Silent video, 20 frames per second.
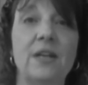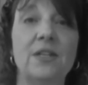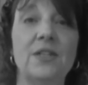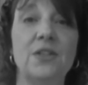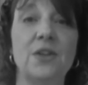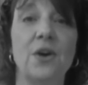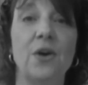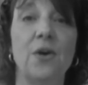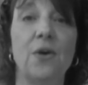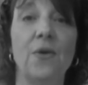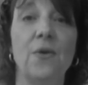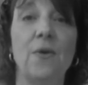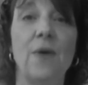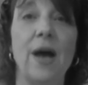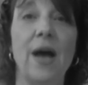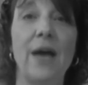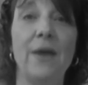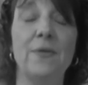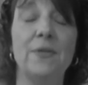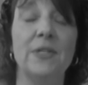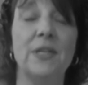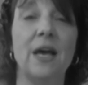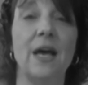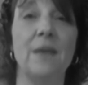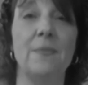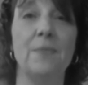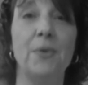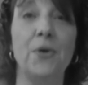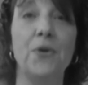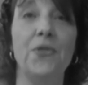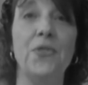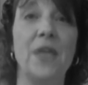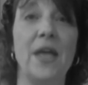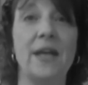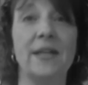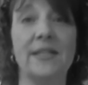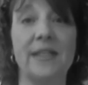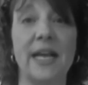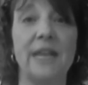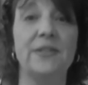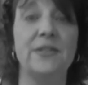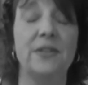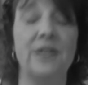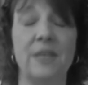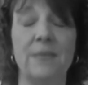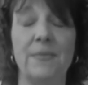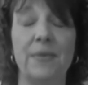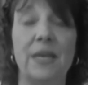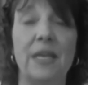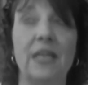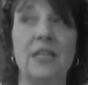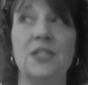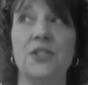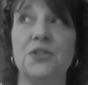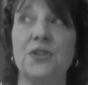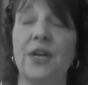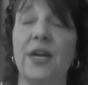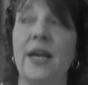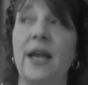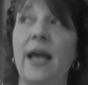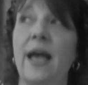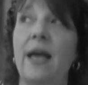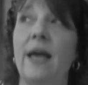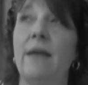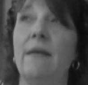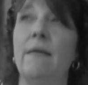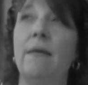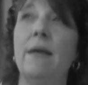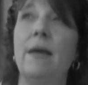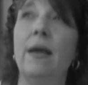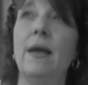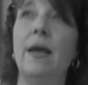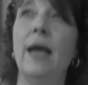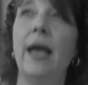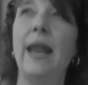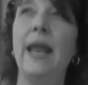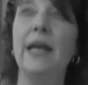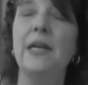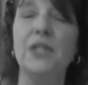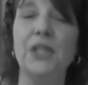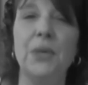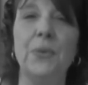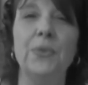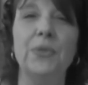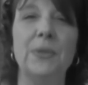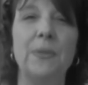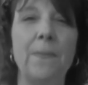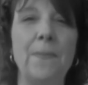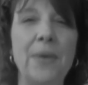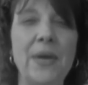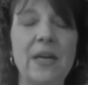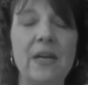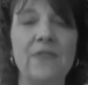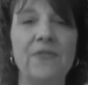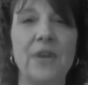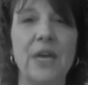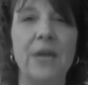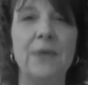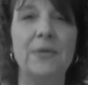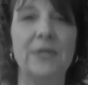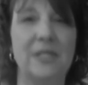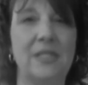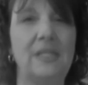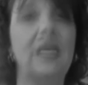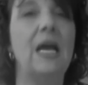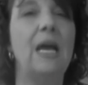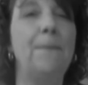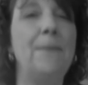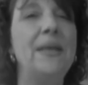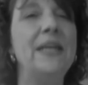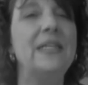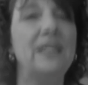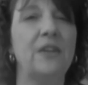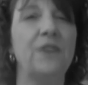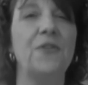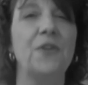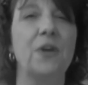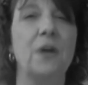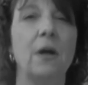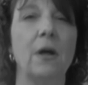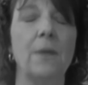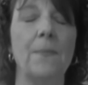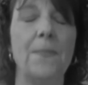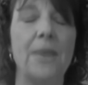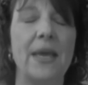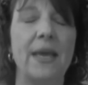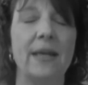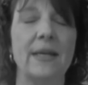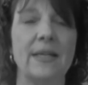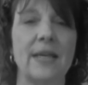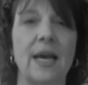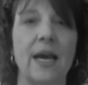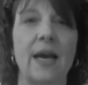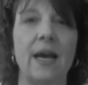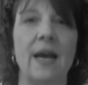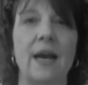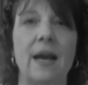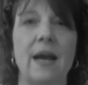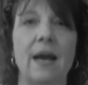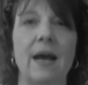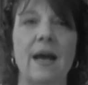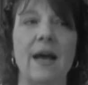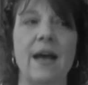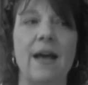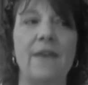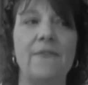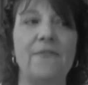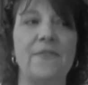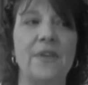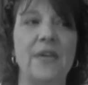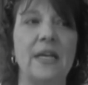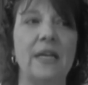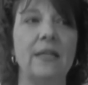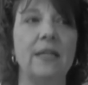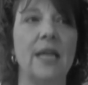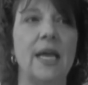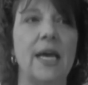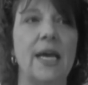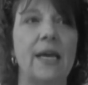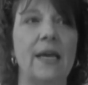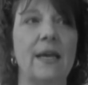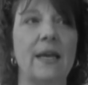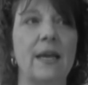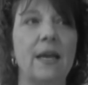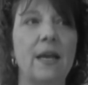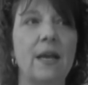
So I was on both sides of the industry, and actually it was a bit difficult because I felt like